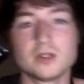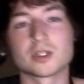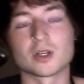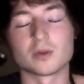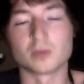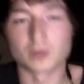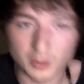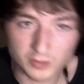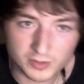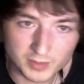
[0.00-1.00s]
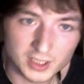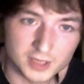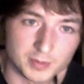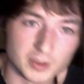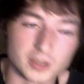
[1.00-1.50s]
So that was my
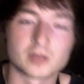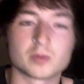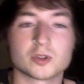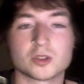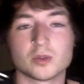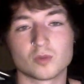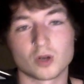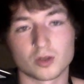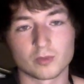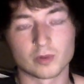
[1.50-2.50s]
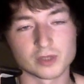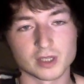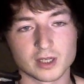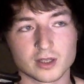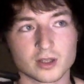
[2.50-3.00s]
experience with shooting Rock and Roll
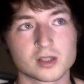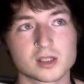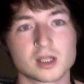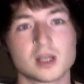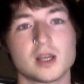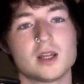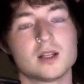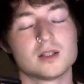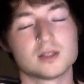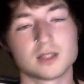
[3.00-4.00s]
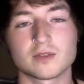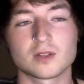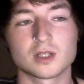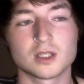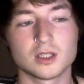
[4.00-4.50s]
Circus.
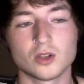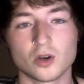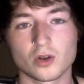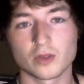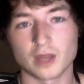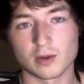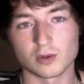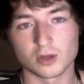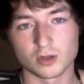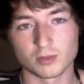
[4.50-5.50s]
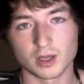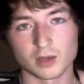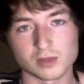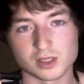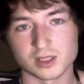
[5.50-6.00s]
Definitely not the outcome that I
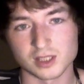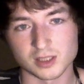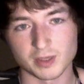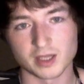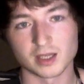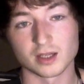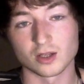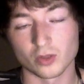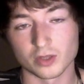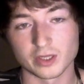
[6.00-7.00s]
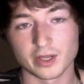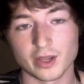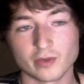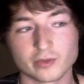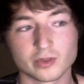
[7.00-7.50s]
was anticipating on the day
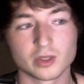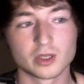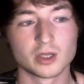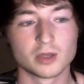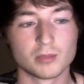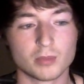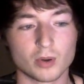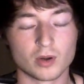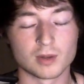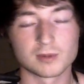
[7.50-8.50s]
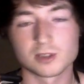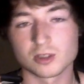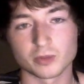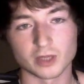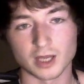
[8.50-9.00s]
of, but I'm still
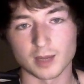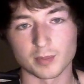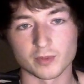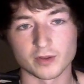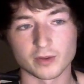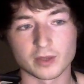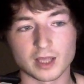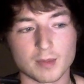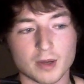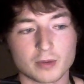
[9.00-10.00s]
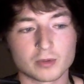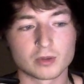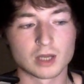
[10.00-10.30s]
pretty happy with how it came out.